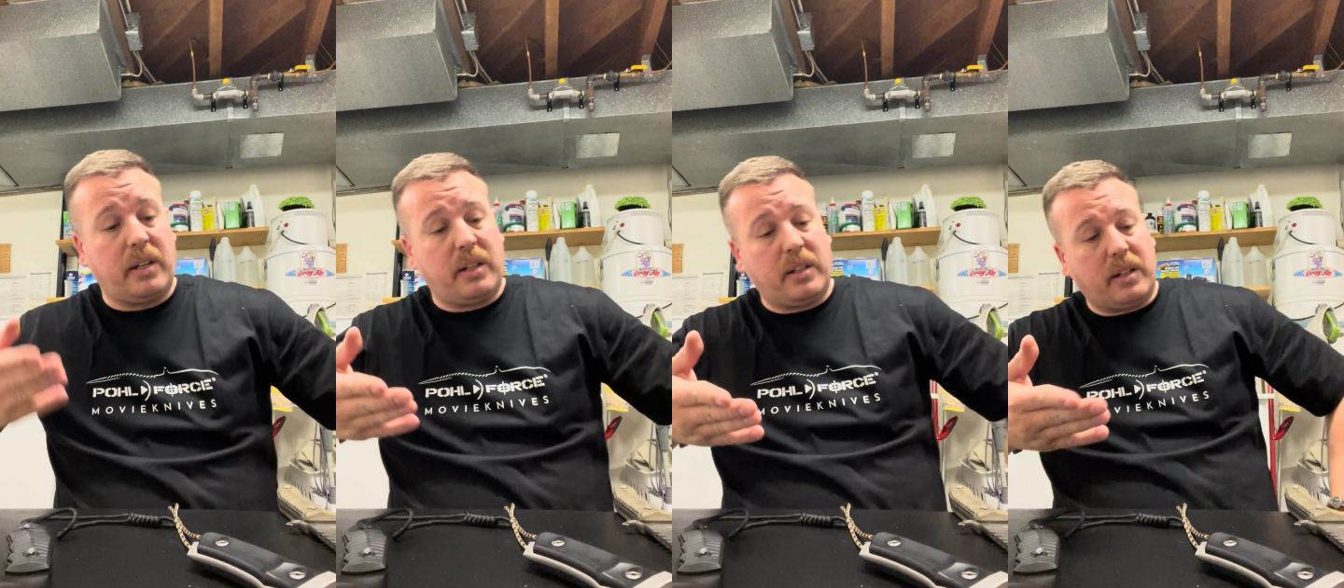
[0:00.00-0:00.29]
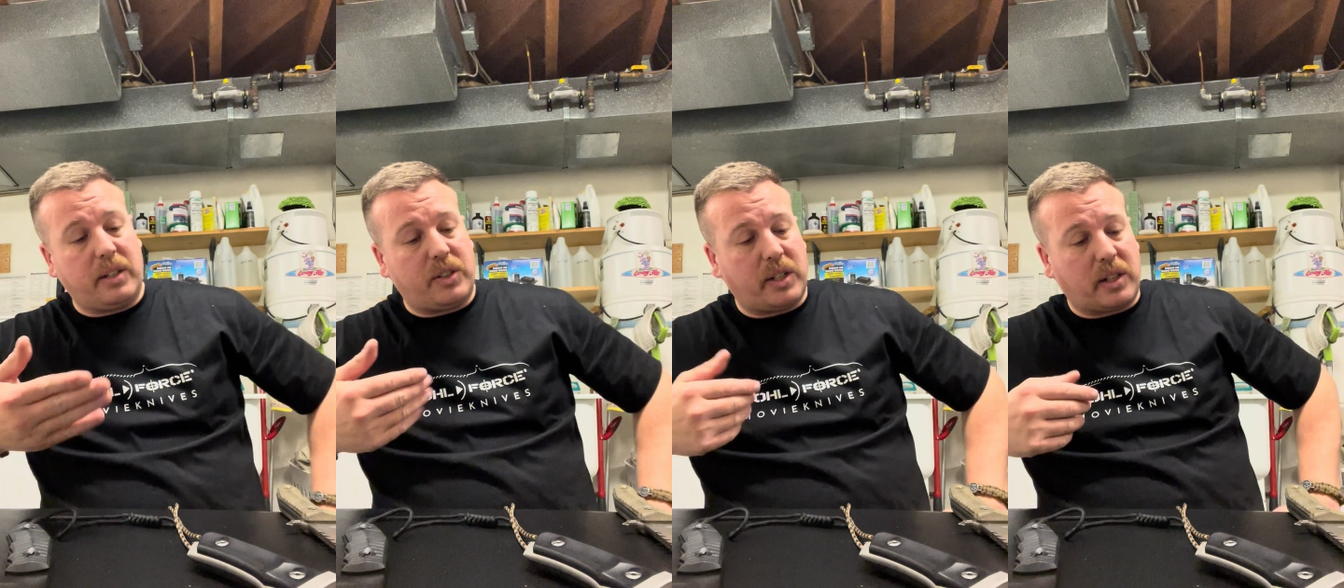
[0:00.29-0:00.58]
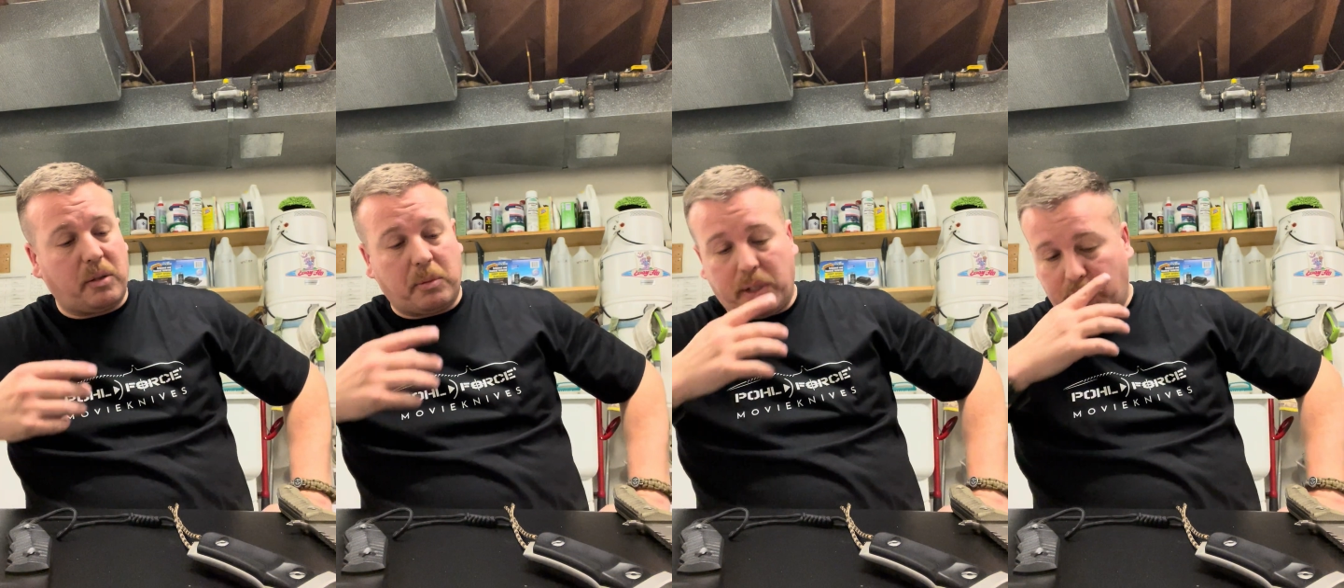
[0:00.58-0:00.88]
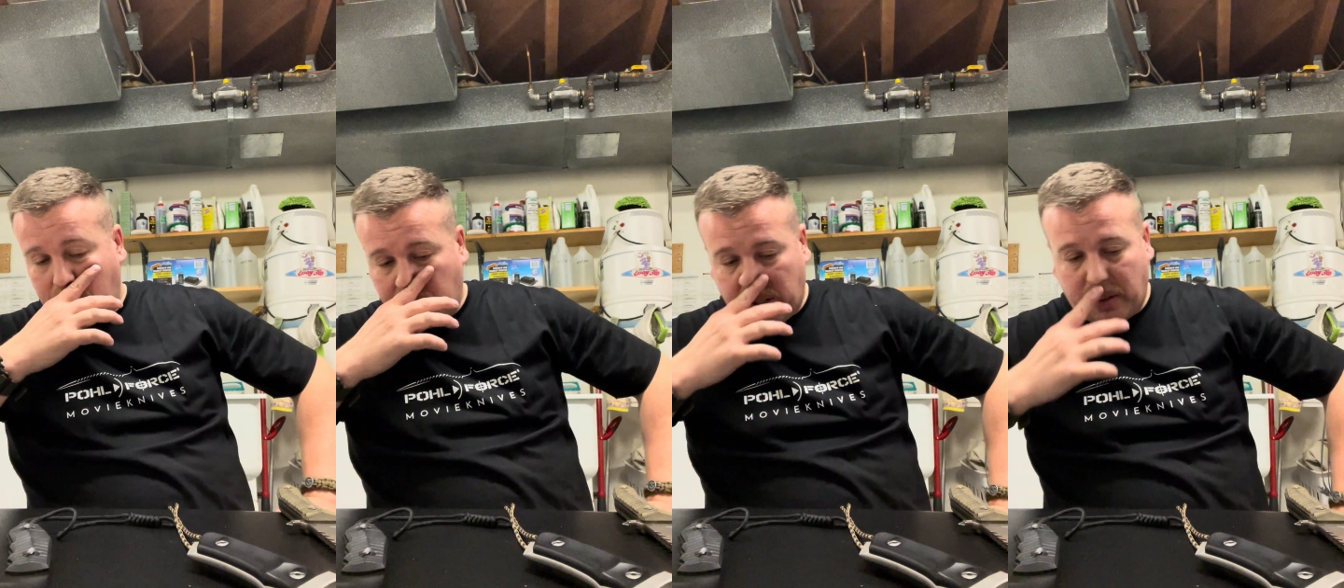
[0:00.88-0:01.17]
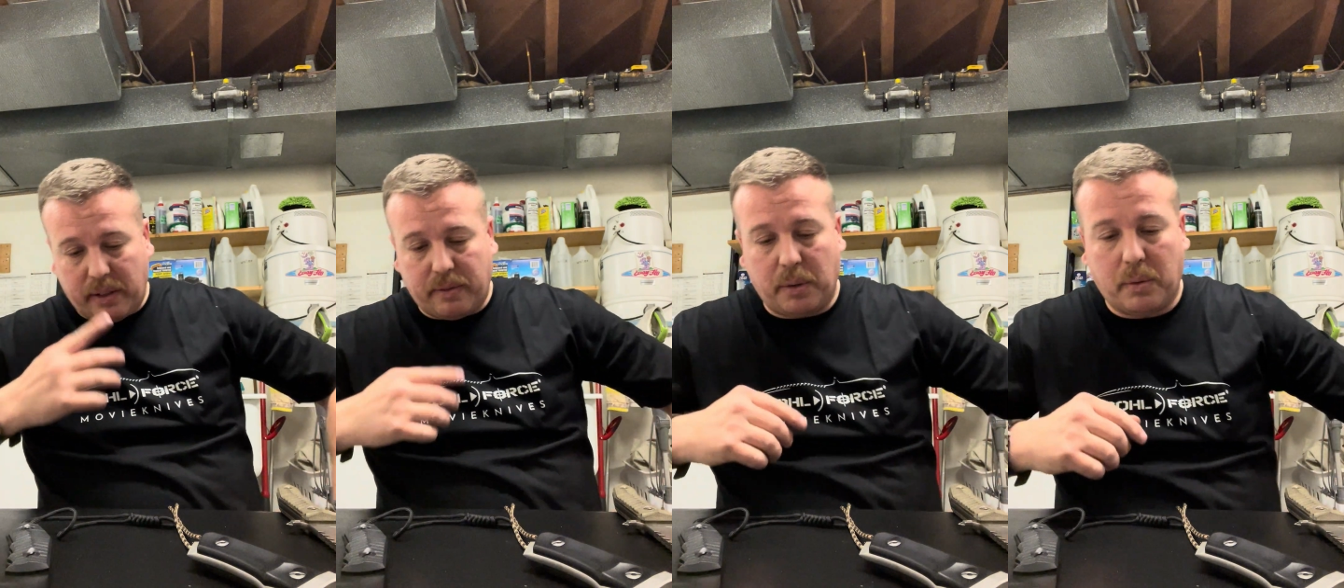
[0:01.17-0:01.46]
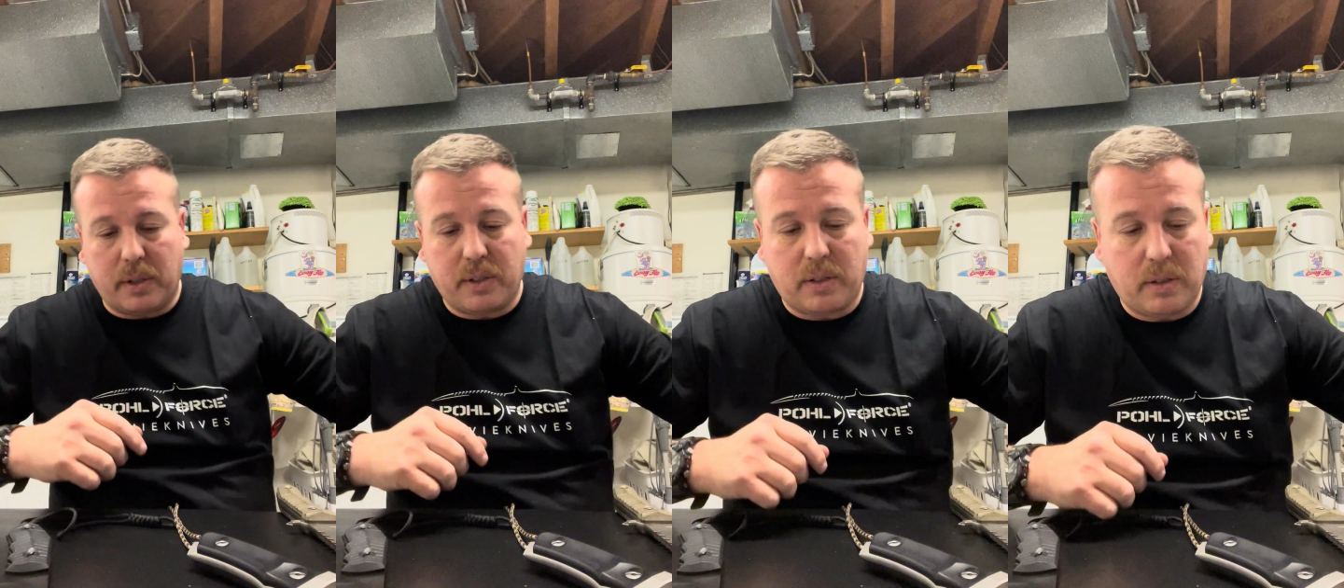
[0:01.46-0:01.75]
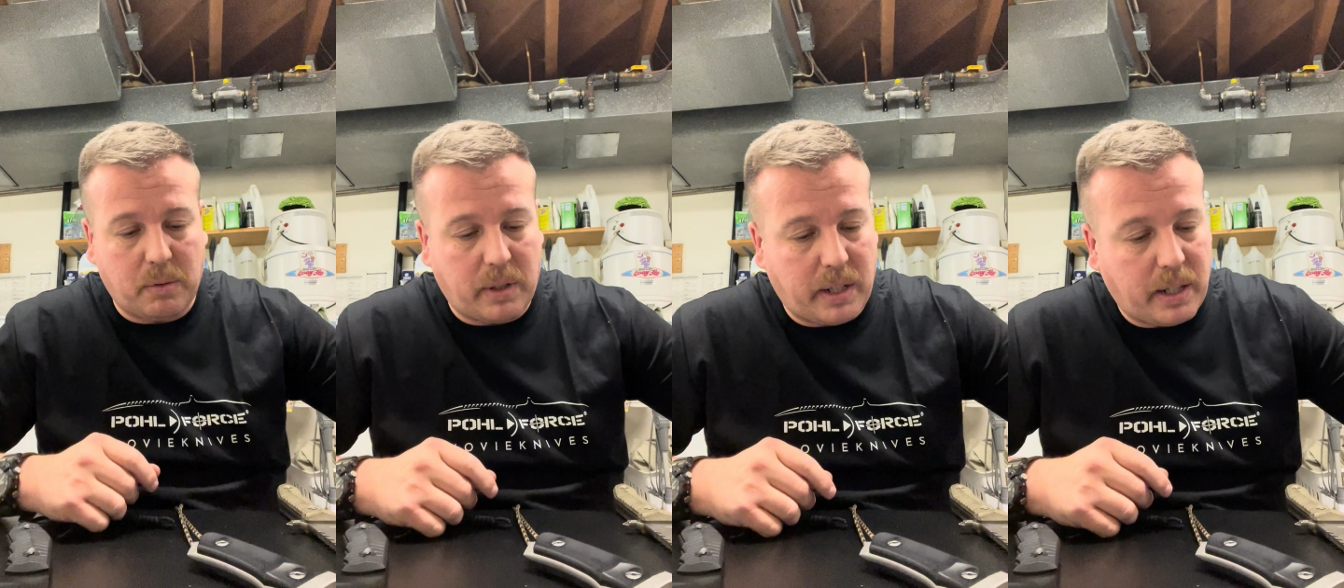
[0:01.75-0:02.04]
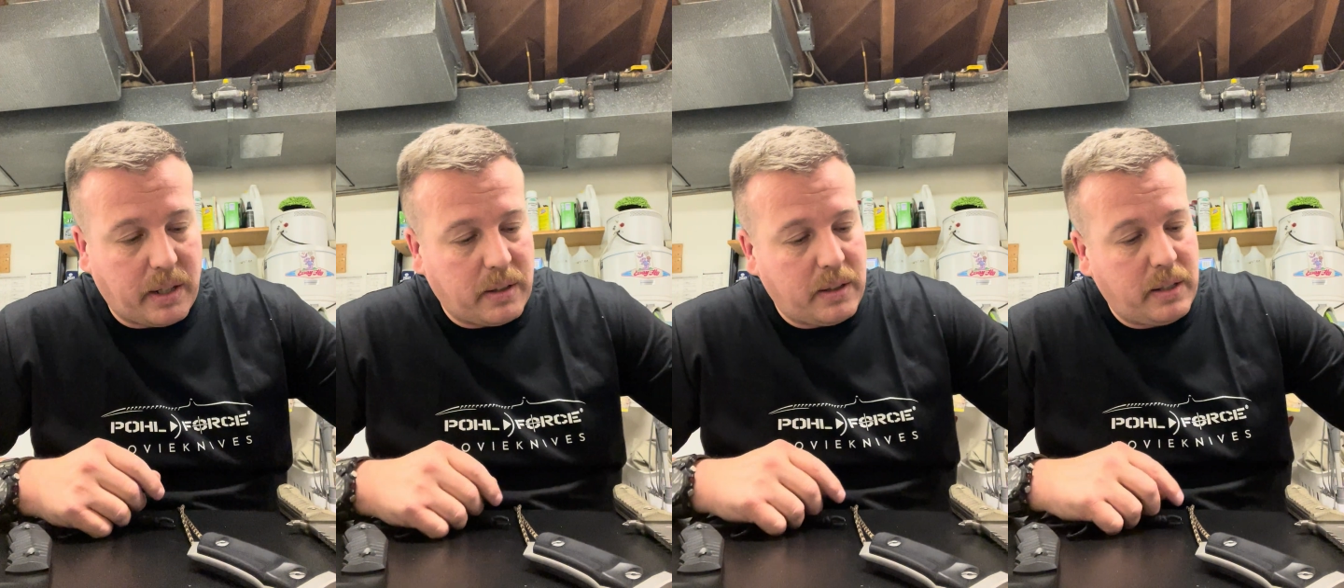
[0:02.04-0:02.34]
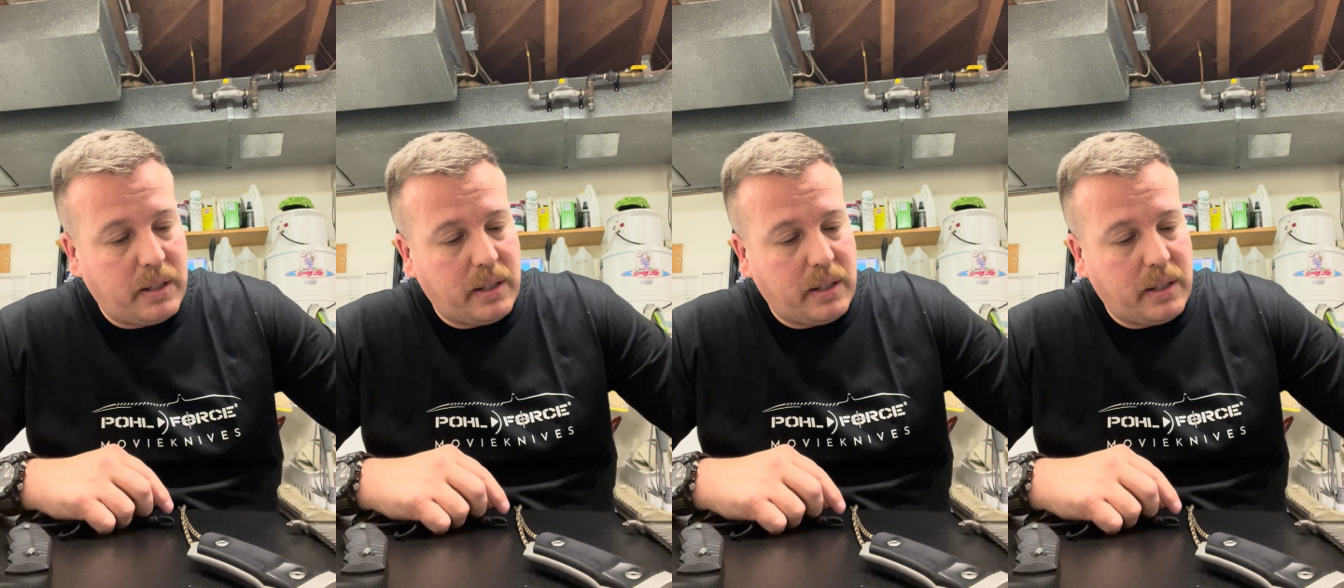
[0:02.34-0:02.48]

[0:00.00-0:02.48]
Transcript: to check out my channel every once in a while.